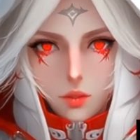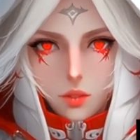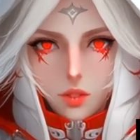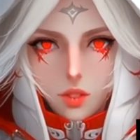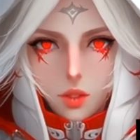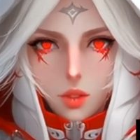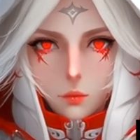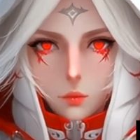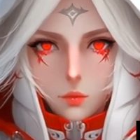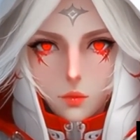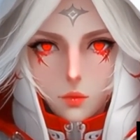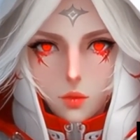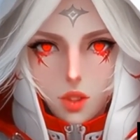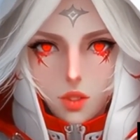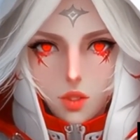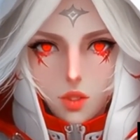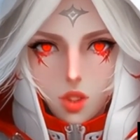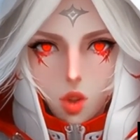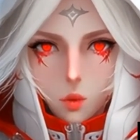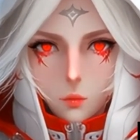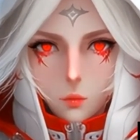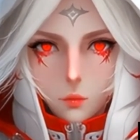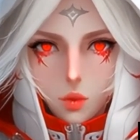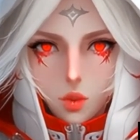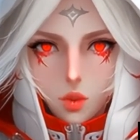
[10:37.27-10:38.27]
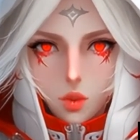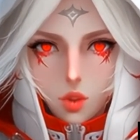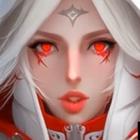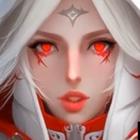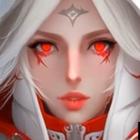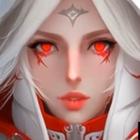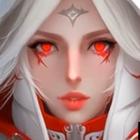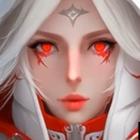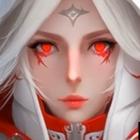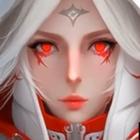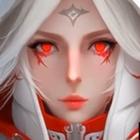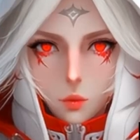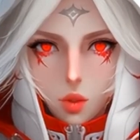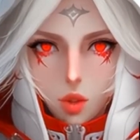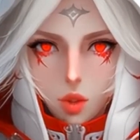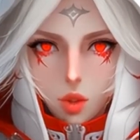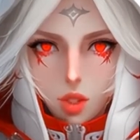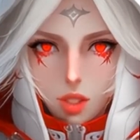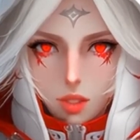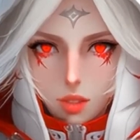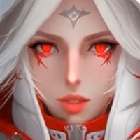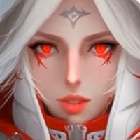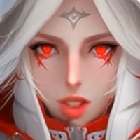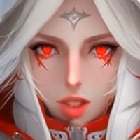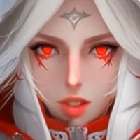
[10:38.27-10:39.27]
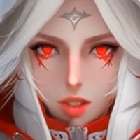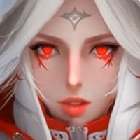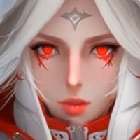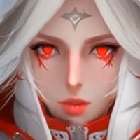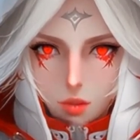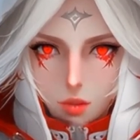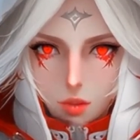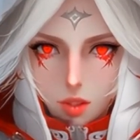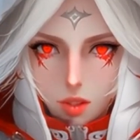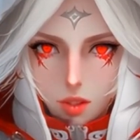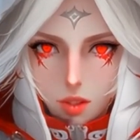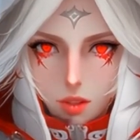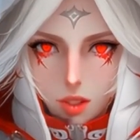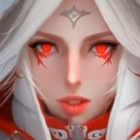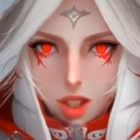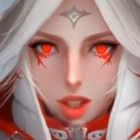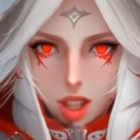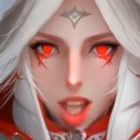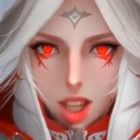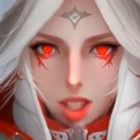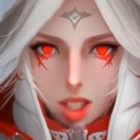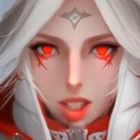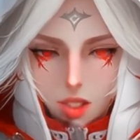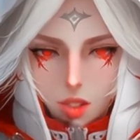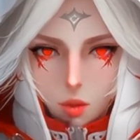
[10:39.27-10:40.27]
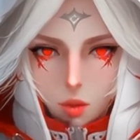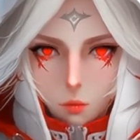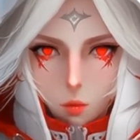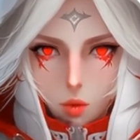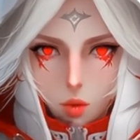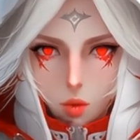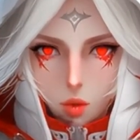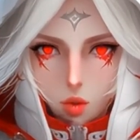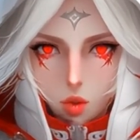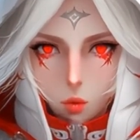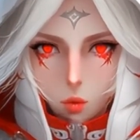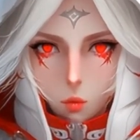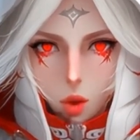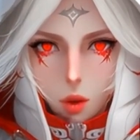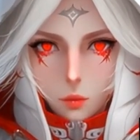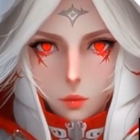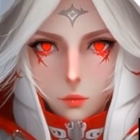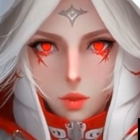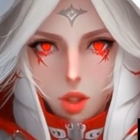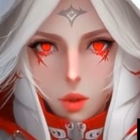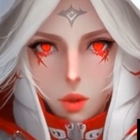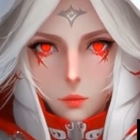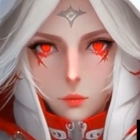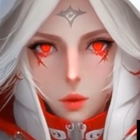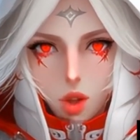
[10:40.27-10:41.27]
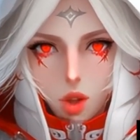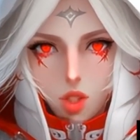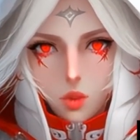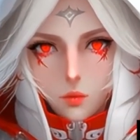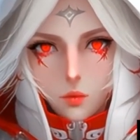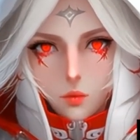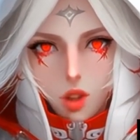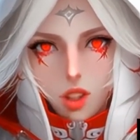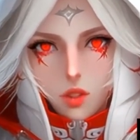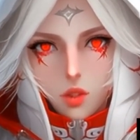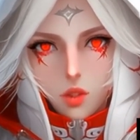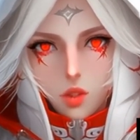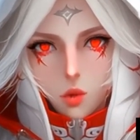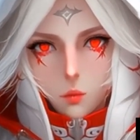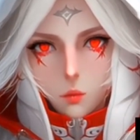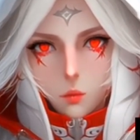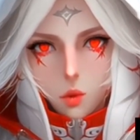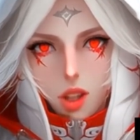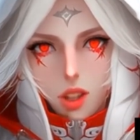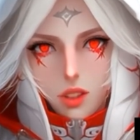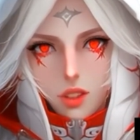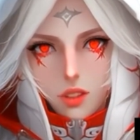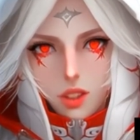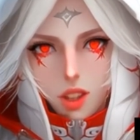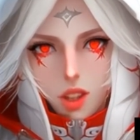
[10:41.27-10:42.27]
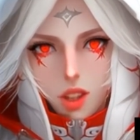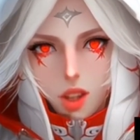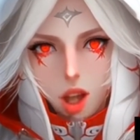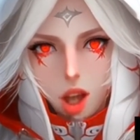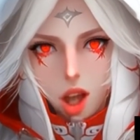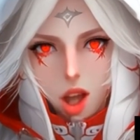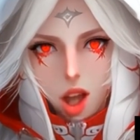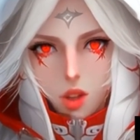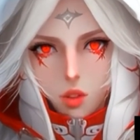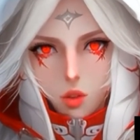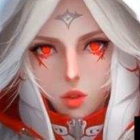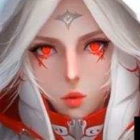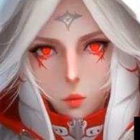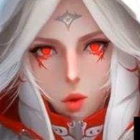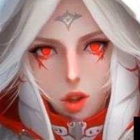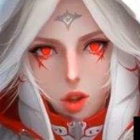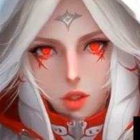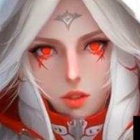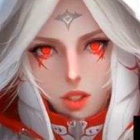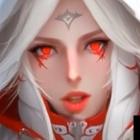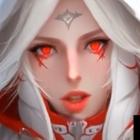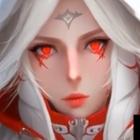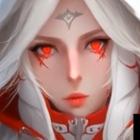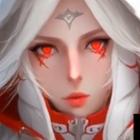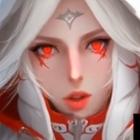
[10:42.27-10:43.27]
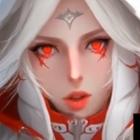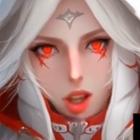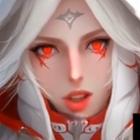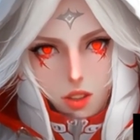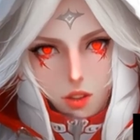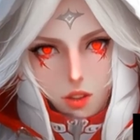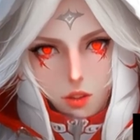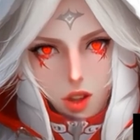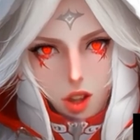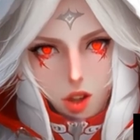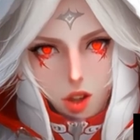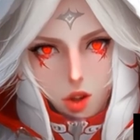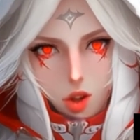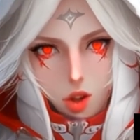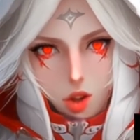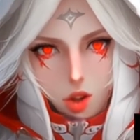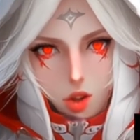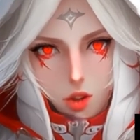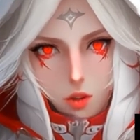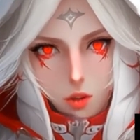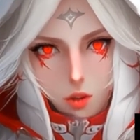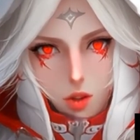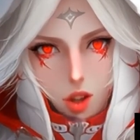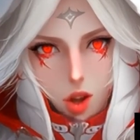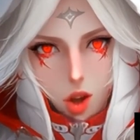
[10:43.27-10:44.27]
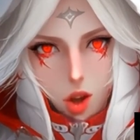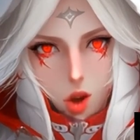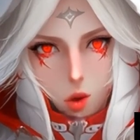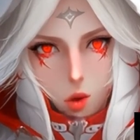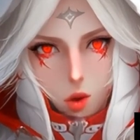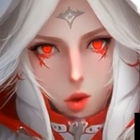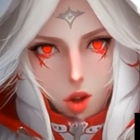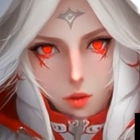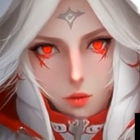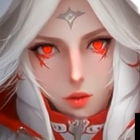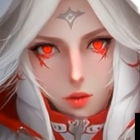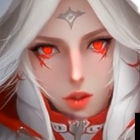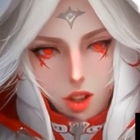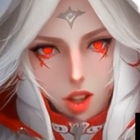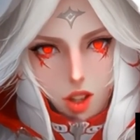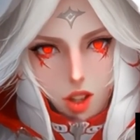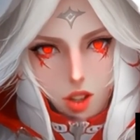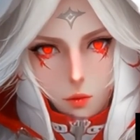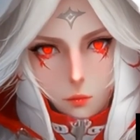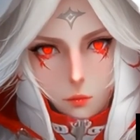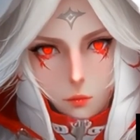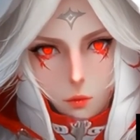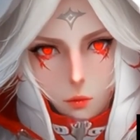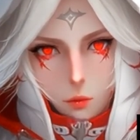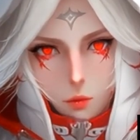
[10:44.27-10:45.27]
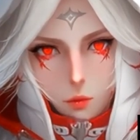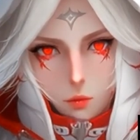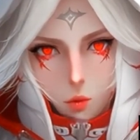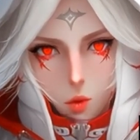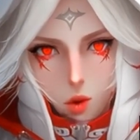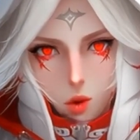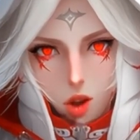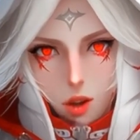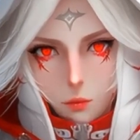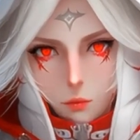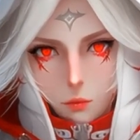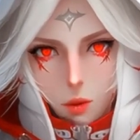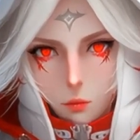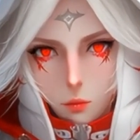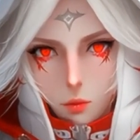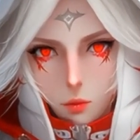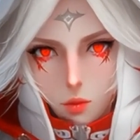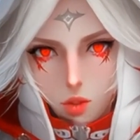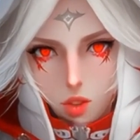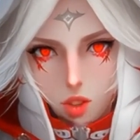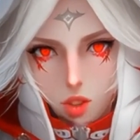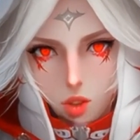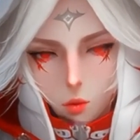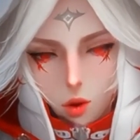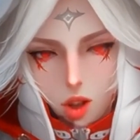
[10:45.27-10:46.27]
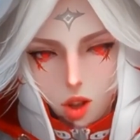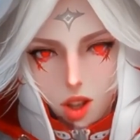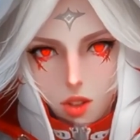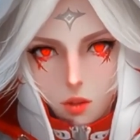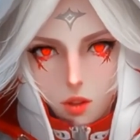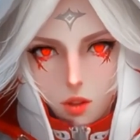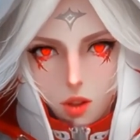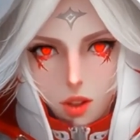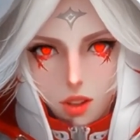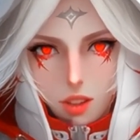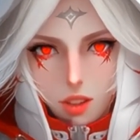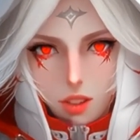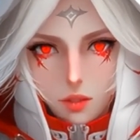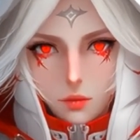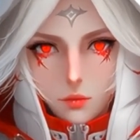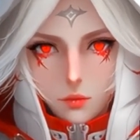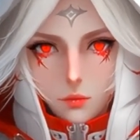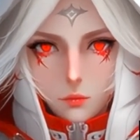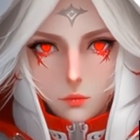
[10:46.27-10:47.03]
Some of these humans are exceptionally skilled. I need to produce webs at a much faster rate, otherwise they will get to that girl, or even kill me before I am able to do anything.